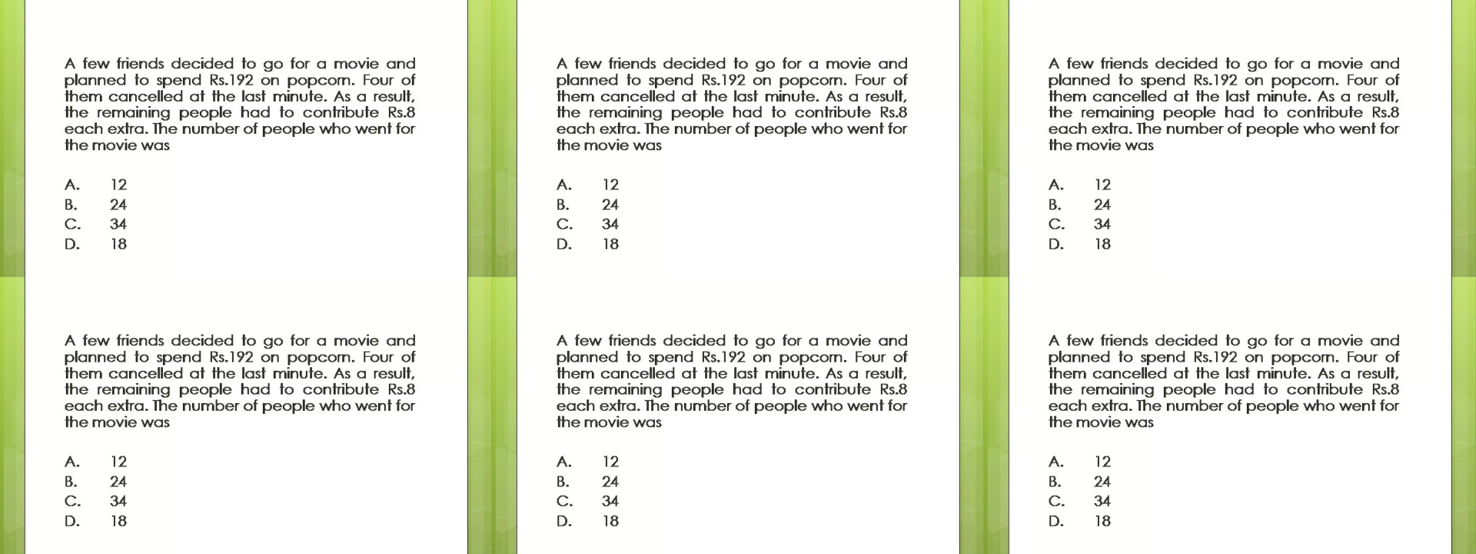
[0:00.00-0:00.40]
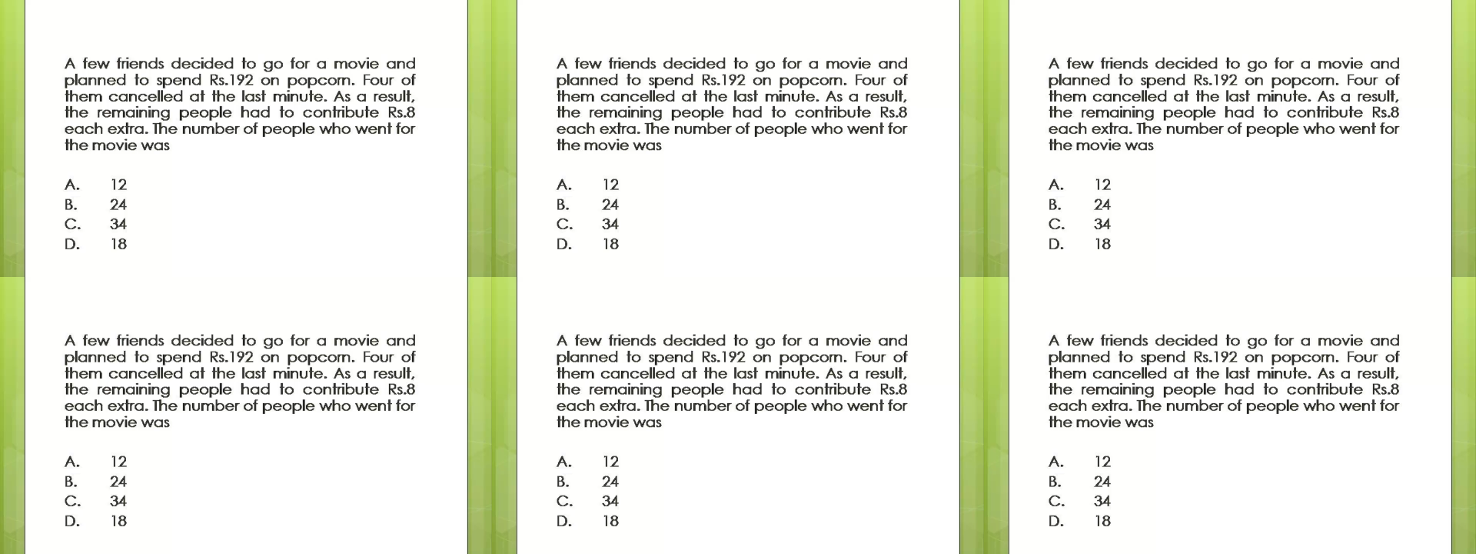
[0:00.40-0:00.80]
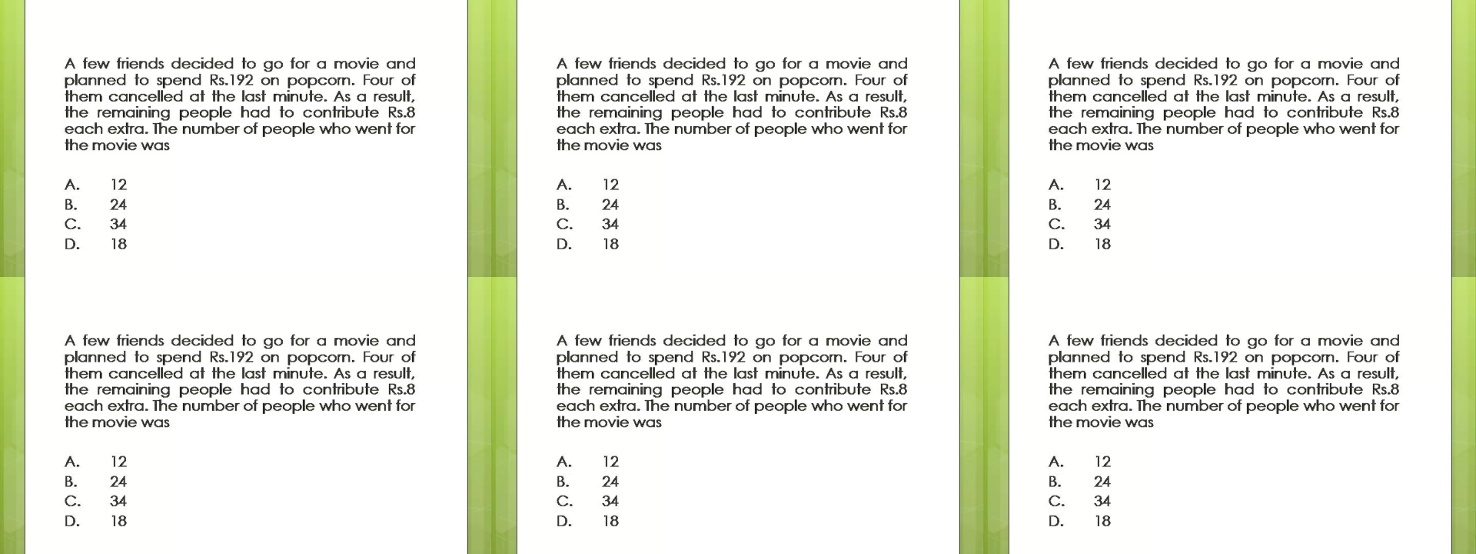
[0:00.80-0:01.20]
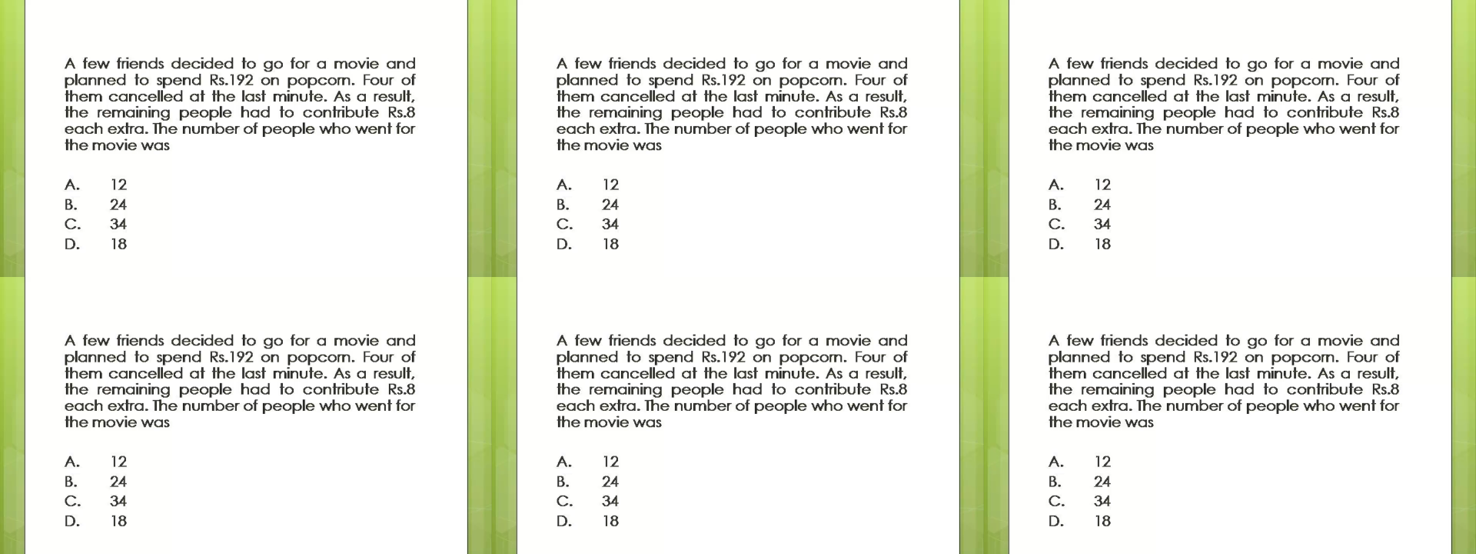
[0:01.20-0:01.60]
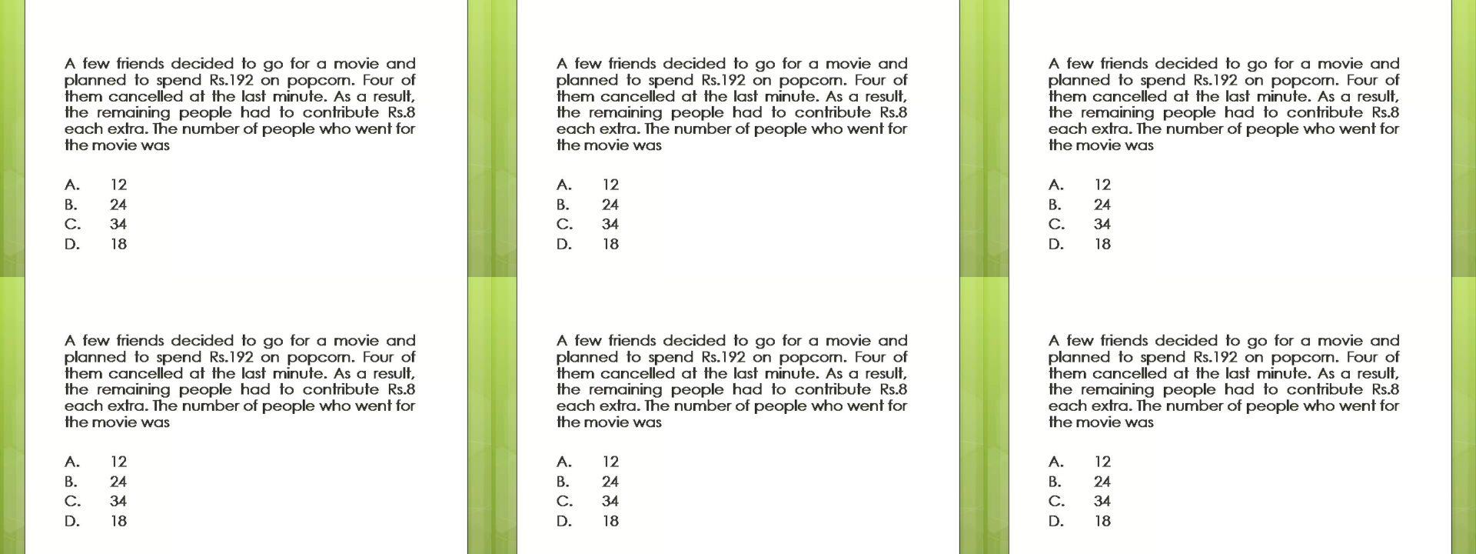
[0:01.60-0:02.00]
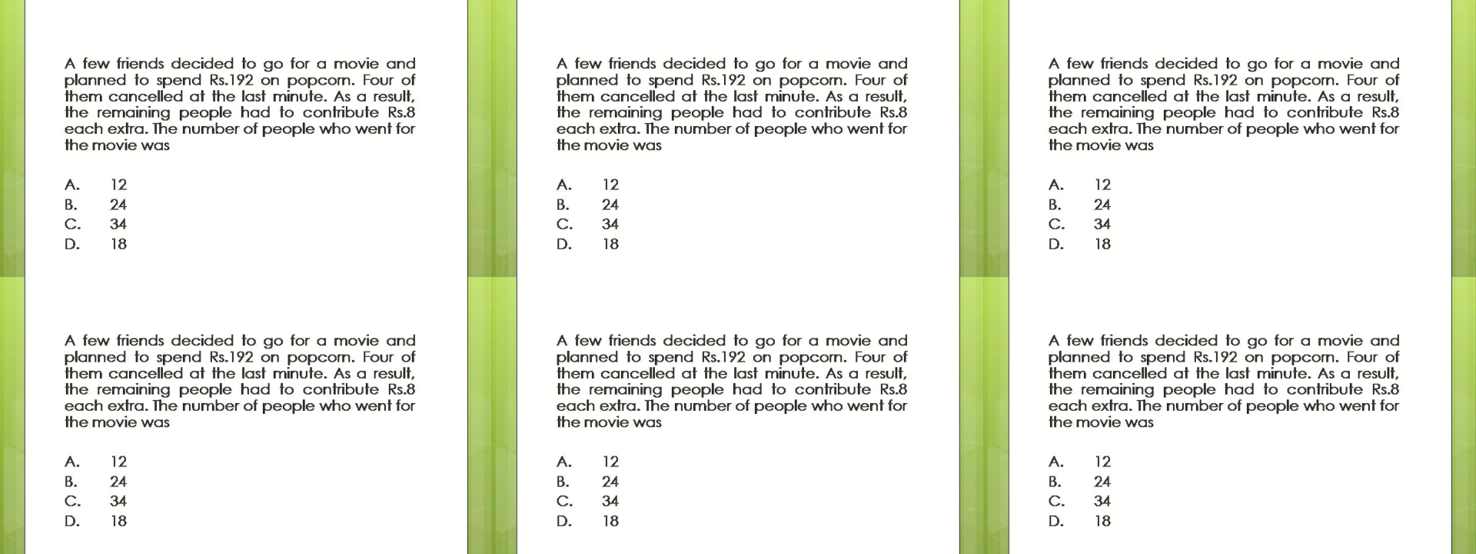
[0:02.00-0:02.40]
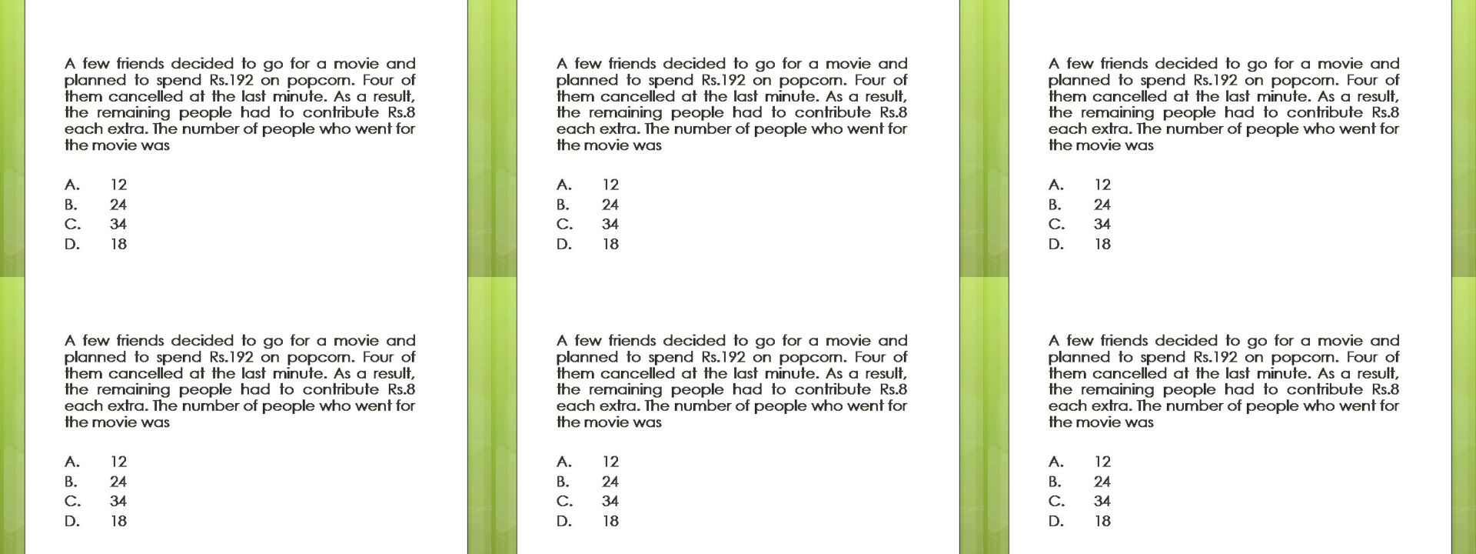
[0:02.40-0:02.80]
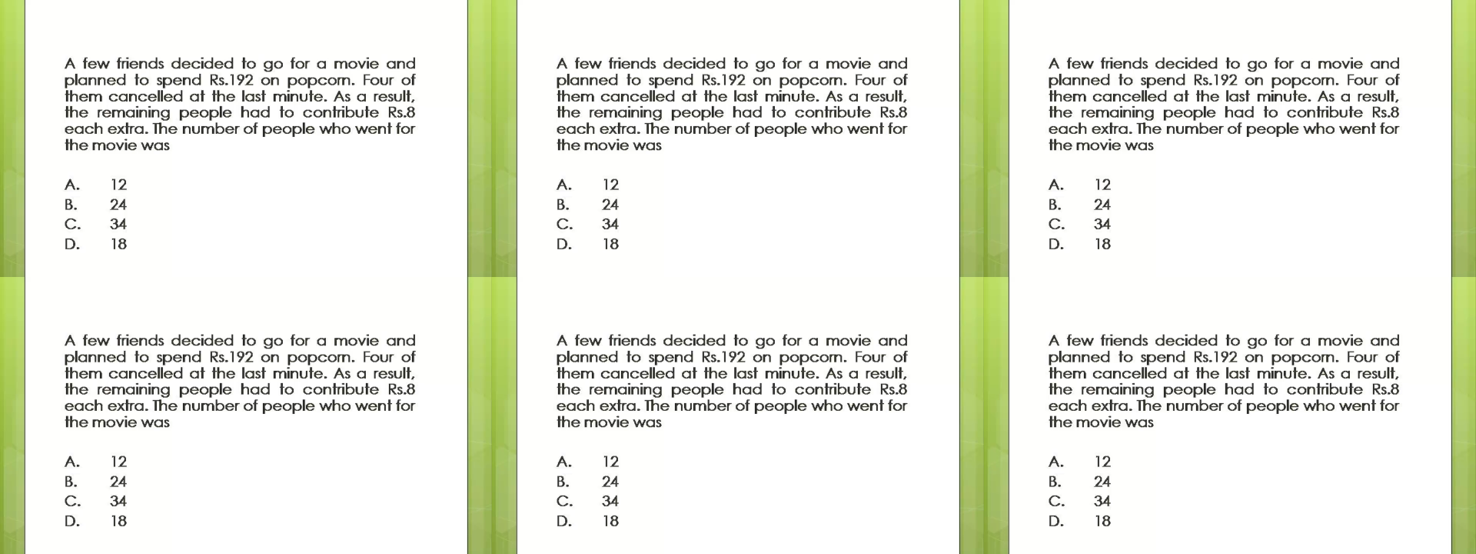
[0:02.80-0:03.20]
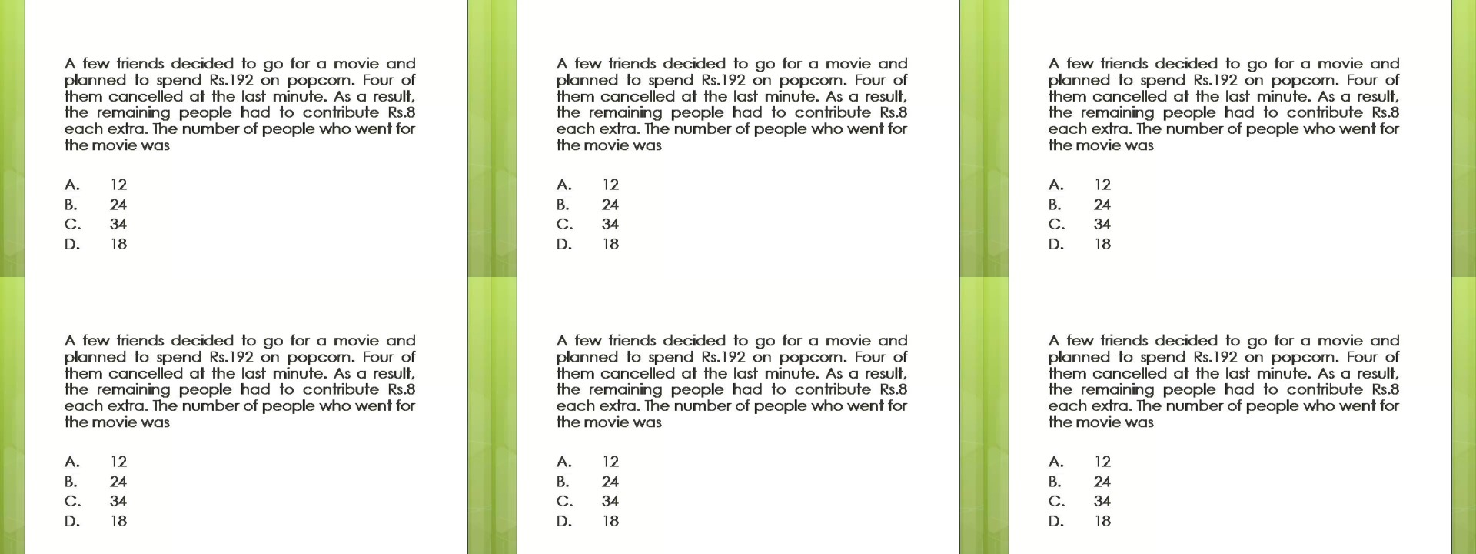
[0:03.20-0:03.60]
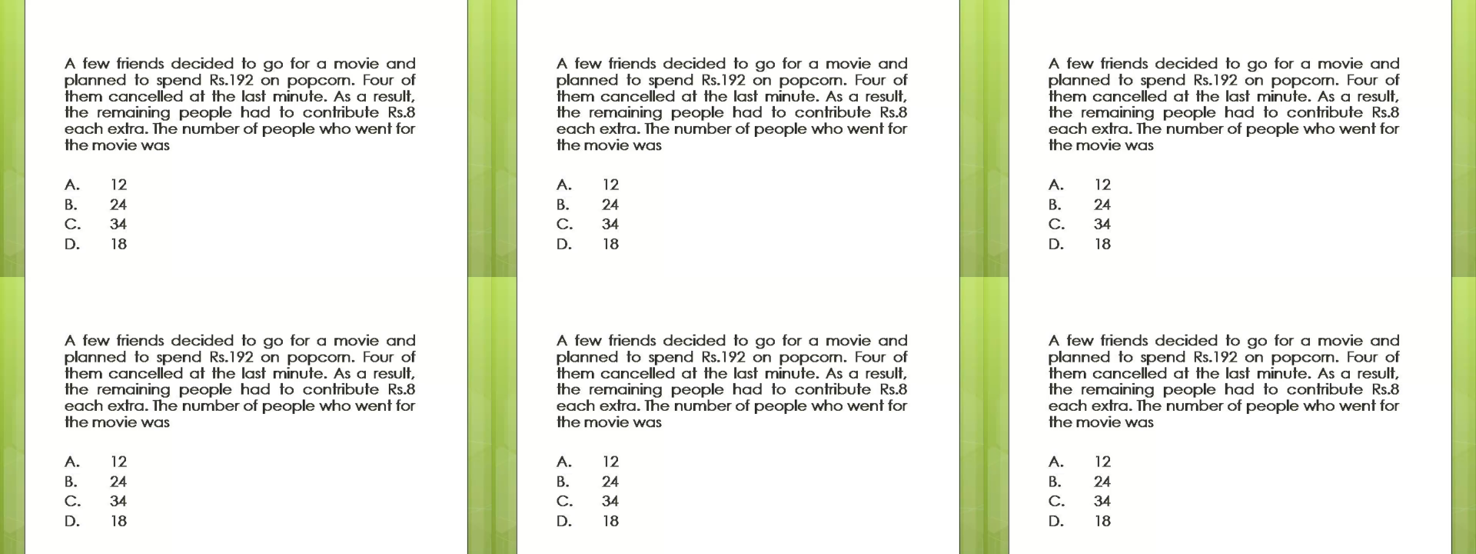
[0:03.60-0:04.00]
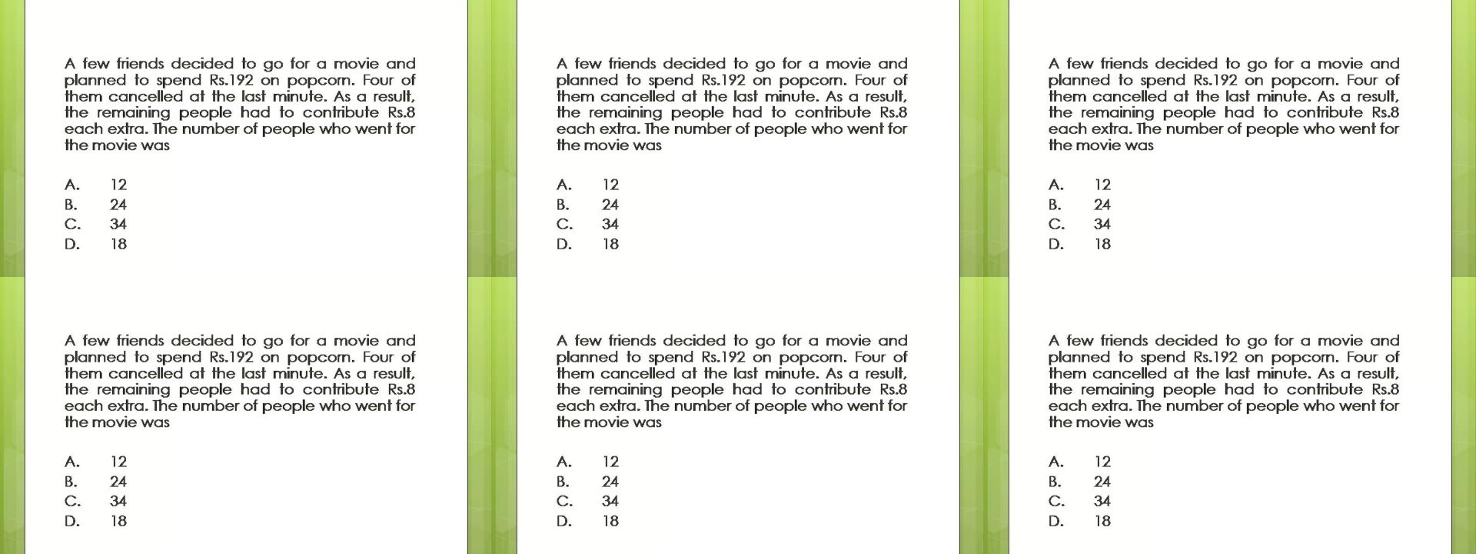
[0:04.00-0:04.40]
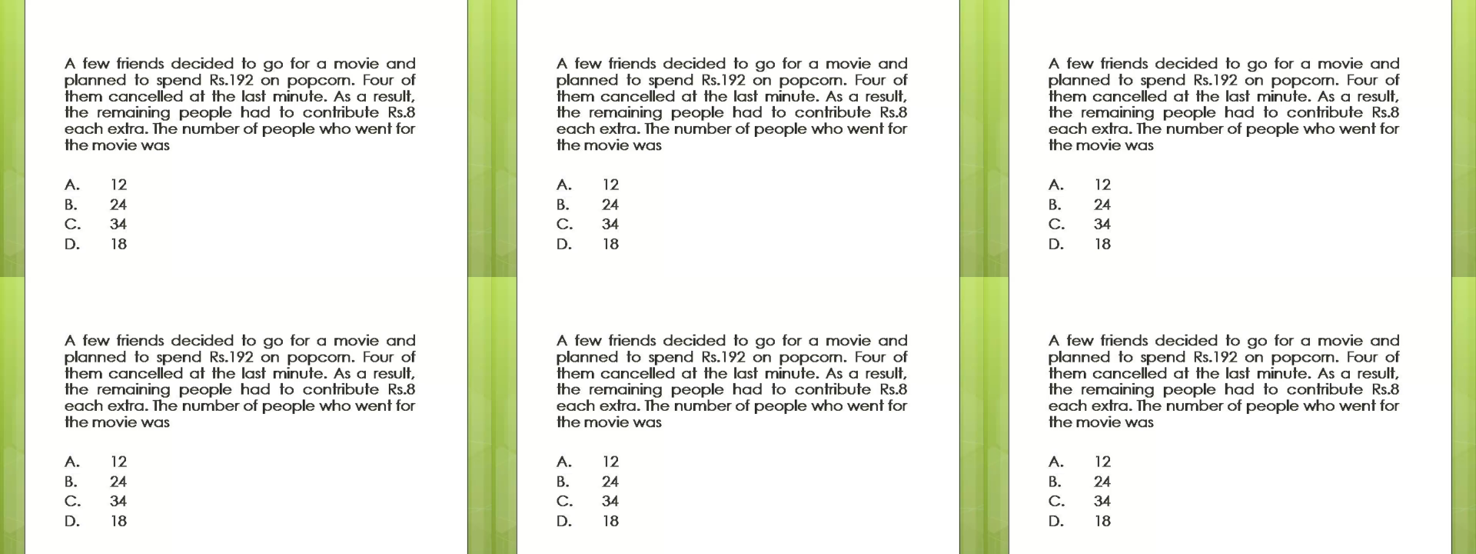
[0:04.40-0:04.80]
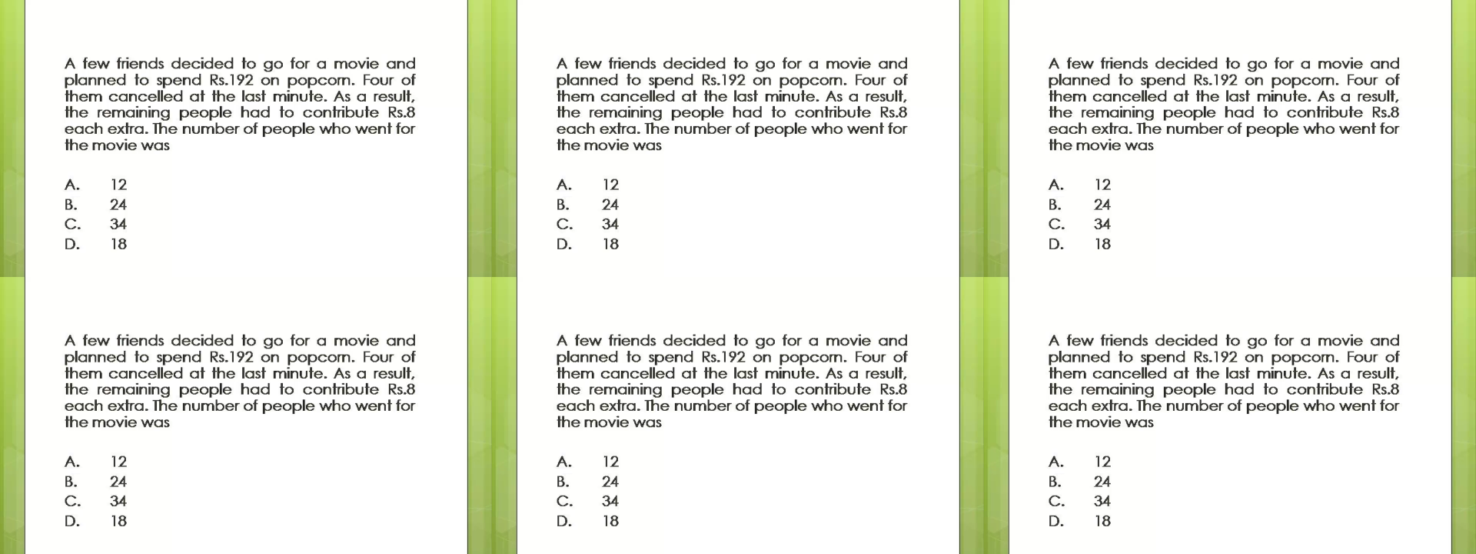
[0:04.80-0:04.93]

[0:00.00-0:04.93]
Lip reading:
[unreadable: no face in view]